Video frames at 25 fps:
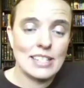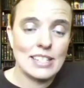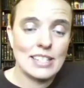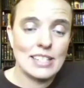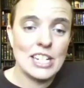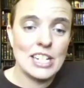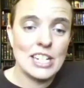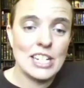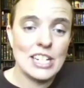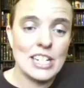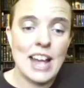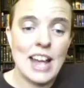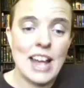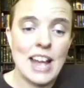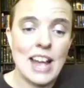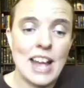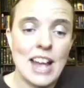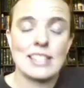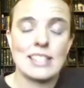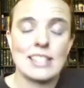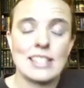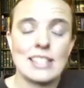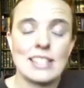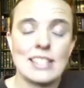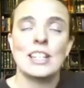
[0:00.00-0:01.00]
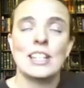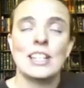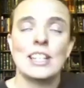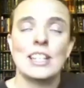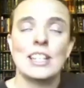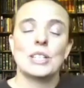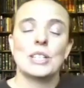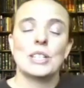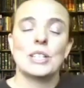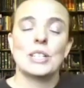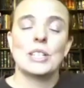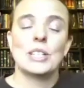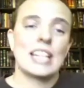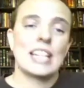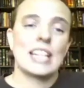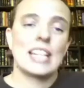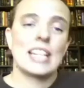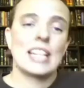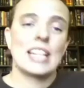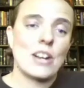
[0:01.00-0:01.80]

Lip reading: Engineer has to look at